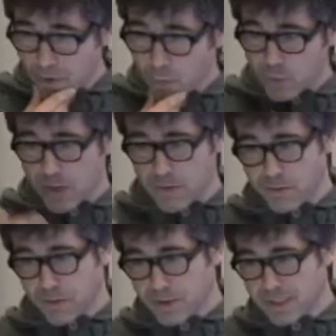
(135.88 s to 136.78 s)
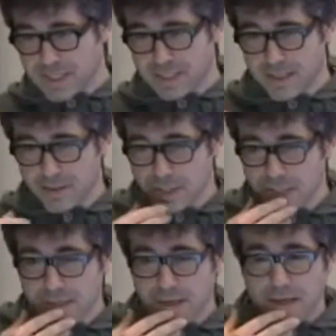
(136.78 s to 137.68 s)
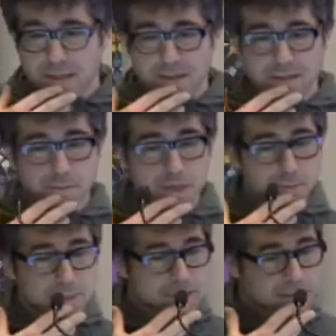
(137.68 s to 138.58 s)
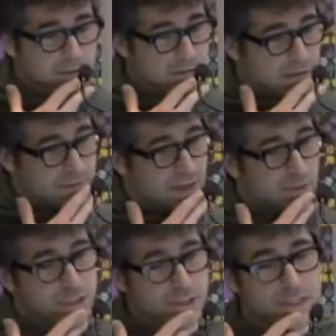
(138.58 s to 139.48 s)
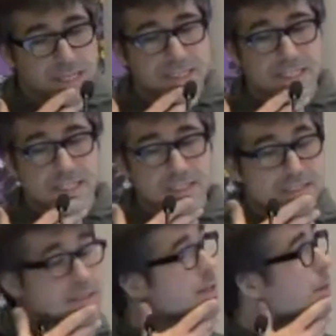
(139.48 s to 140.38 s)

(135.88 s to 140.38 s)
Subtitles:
would rather fall in this category, that maybe evaluation data sets